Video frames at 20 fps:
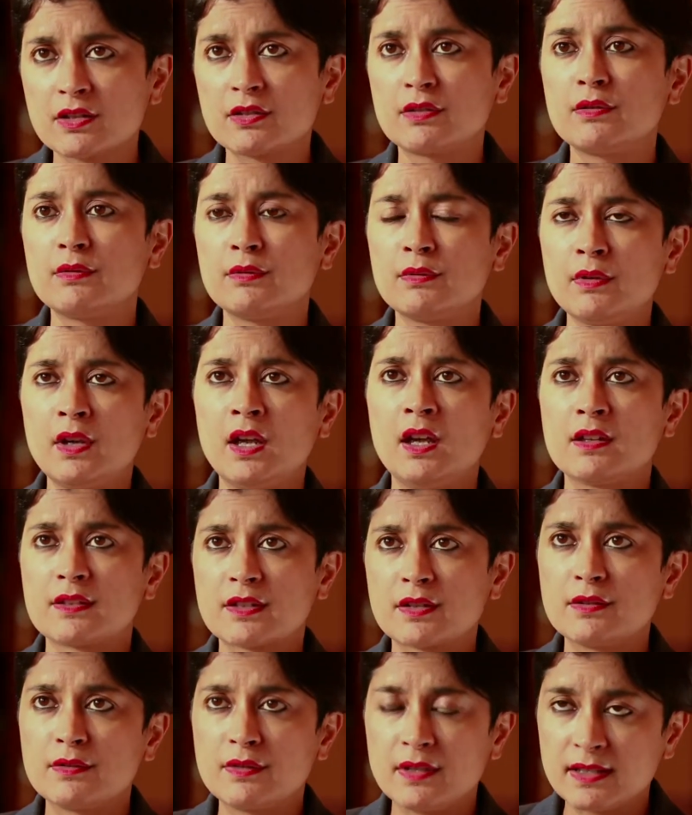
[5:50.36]
to,
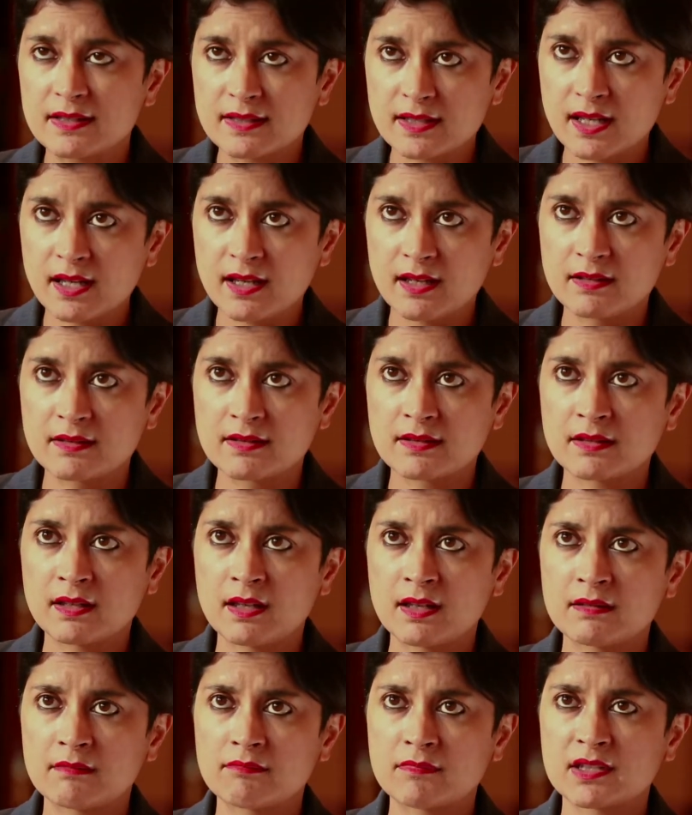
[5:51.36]
to these kids.
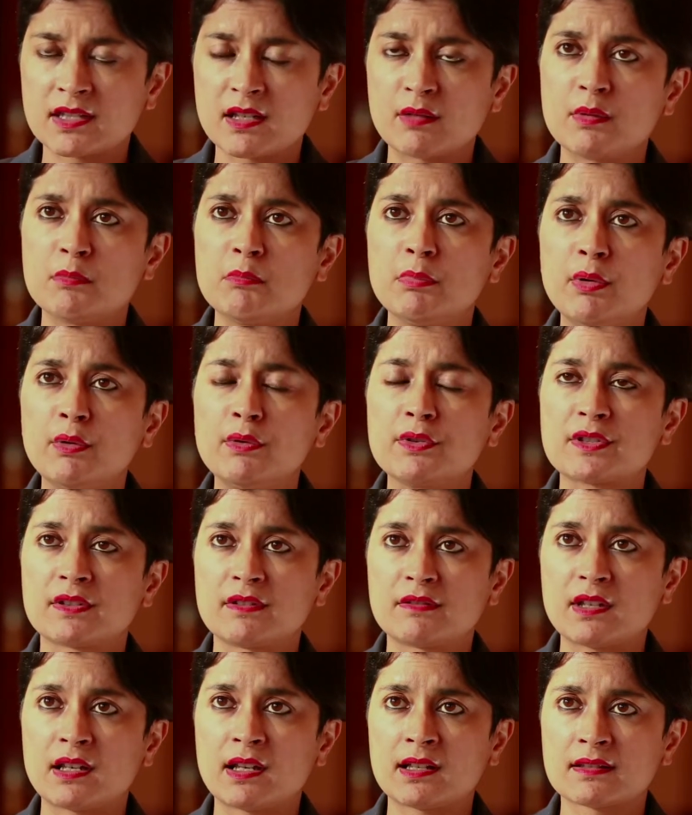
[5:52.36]
They're so
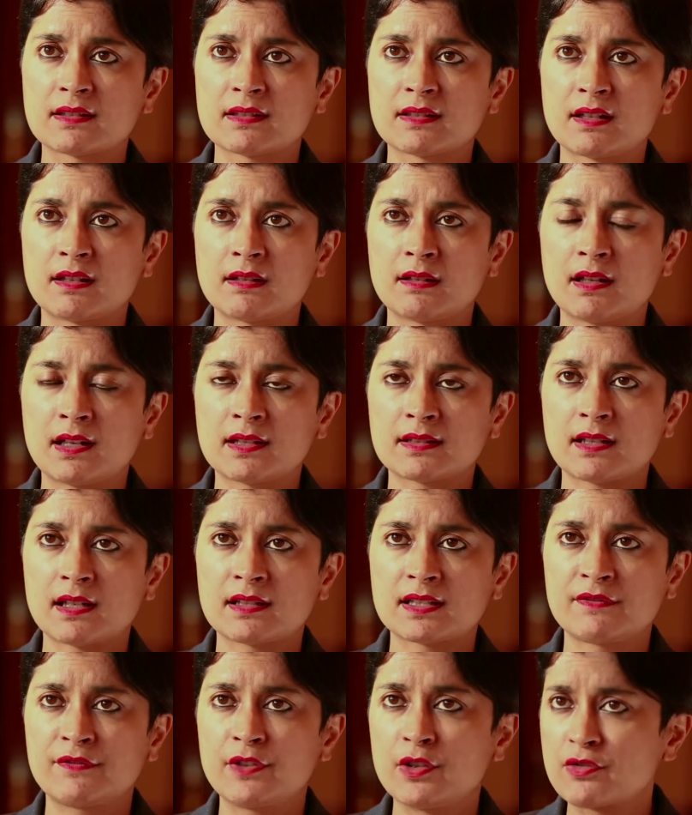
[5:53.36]
important as, uh, as,
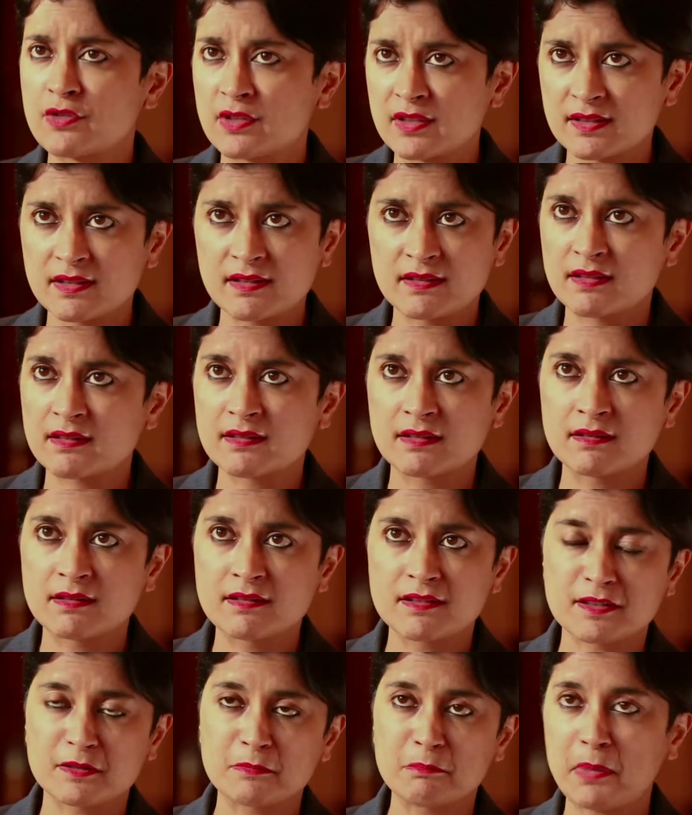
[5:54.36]
as future
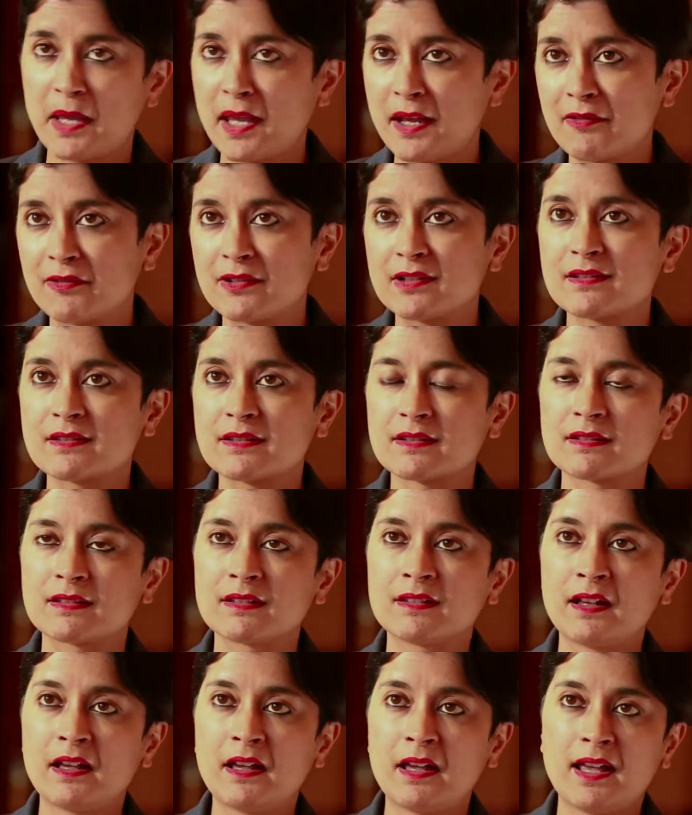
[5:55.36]
citizens and parents
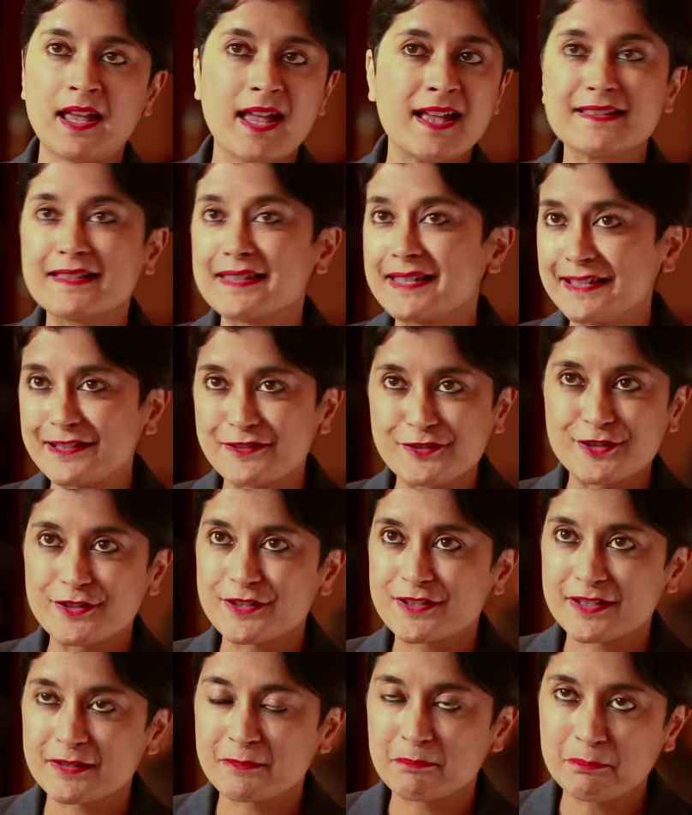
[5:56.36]
and head
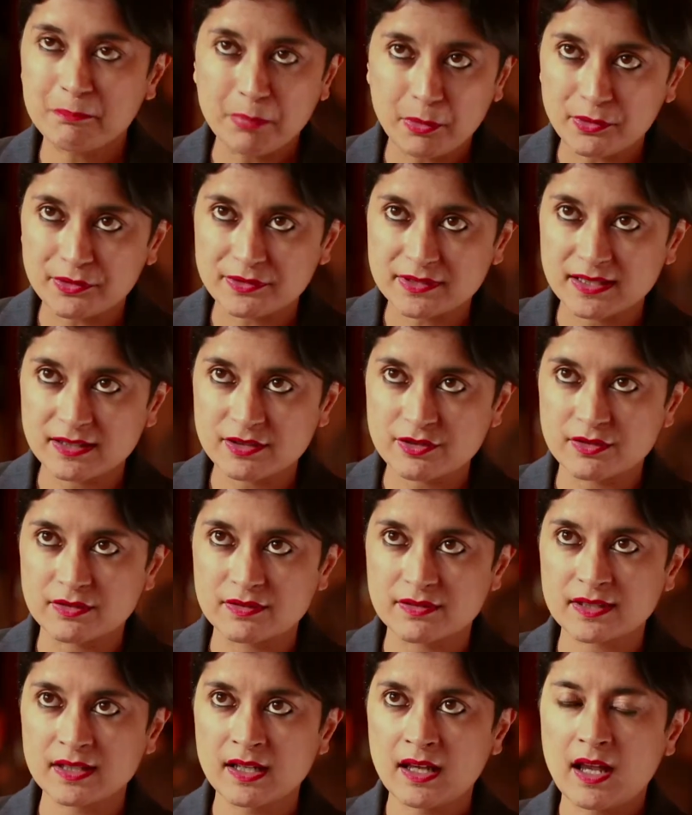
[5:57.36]
teachers and
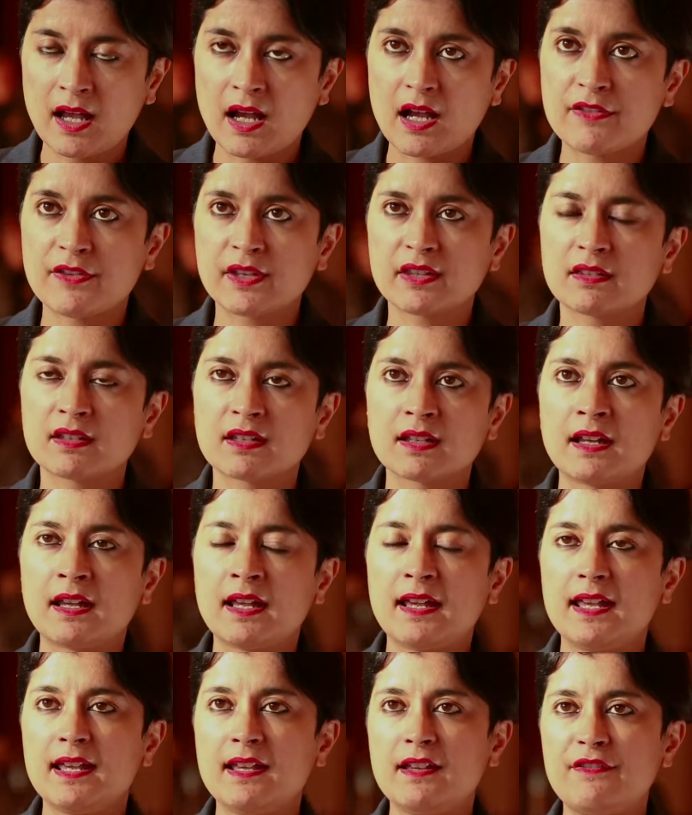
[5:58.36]
politicians. I think that
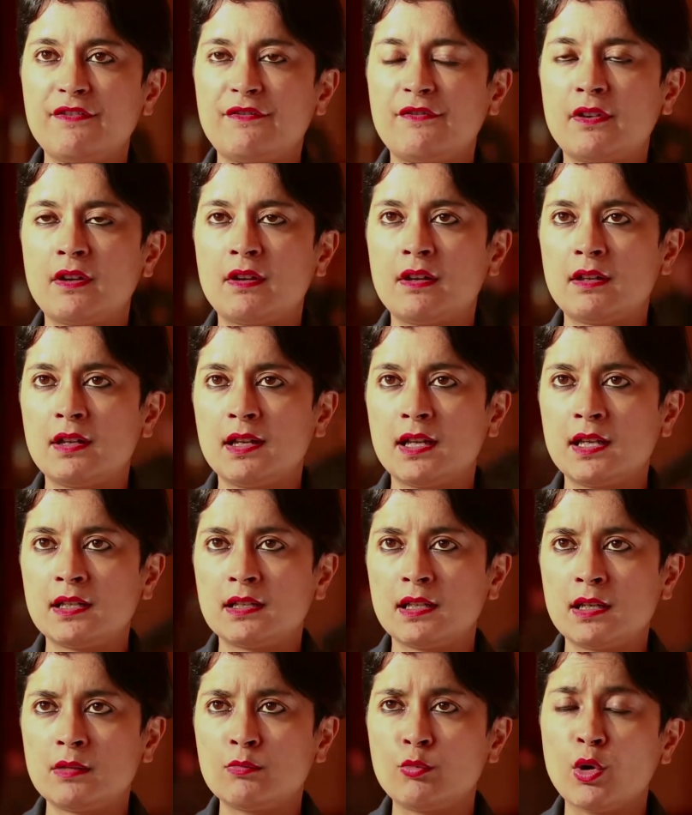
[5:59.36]
if uh,
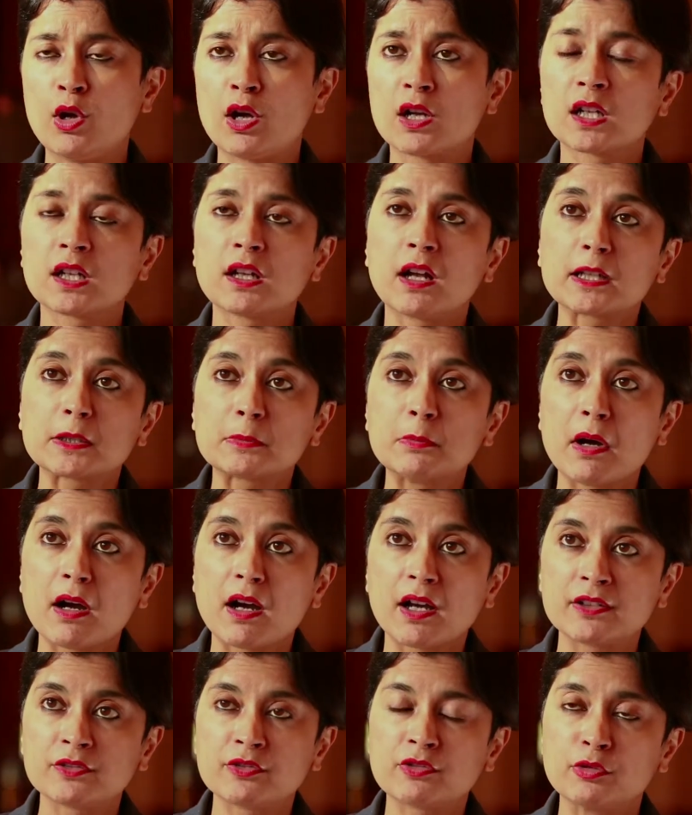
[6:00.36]
in, in work like
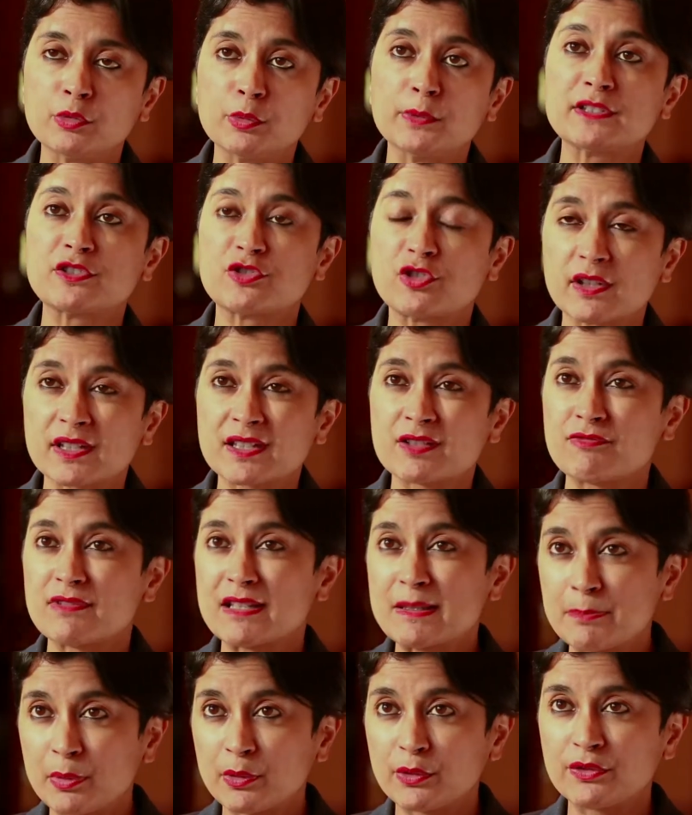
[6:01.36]
mine, you're always just
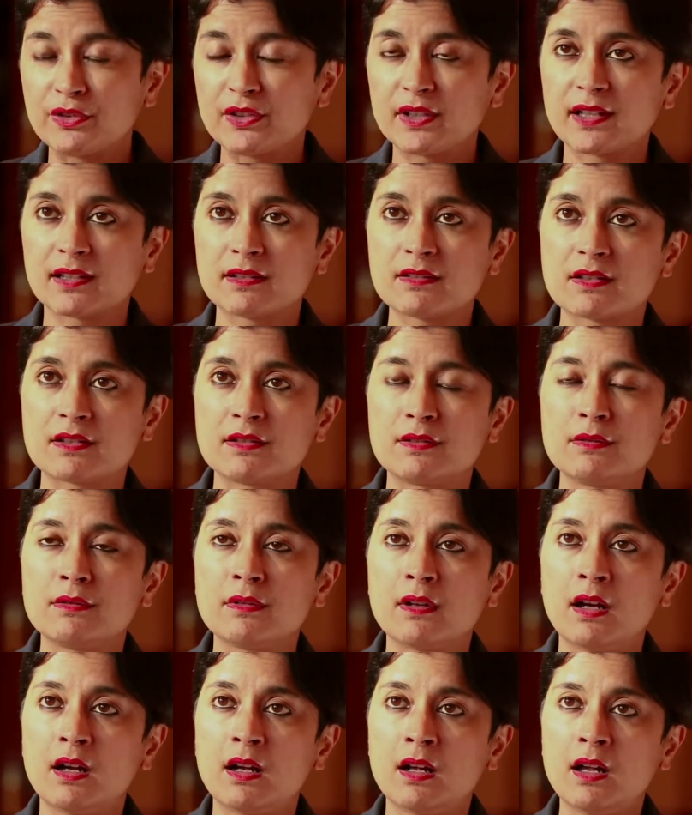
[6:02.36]
responding
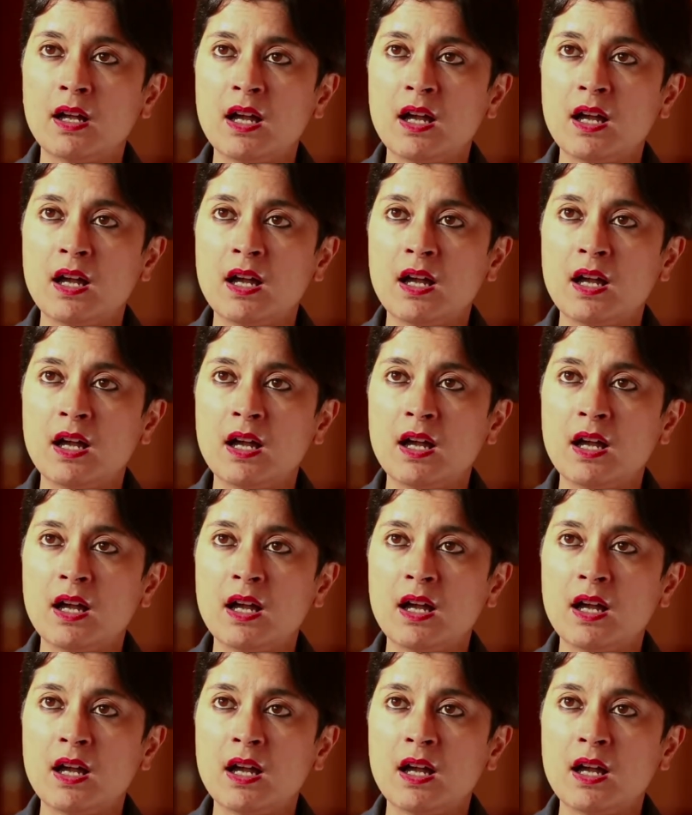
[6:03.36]
to, uh,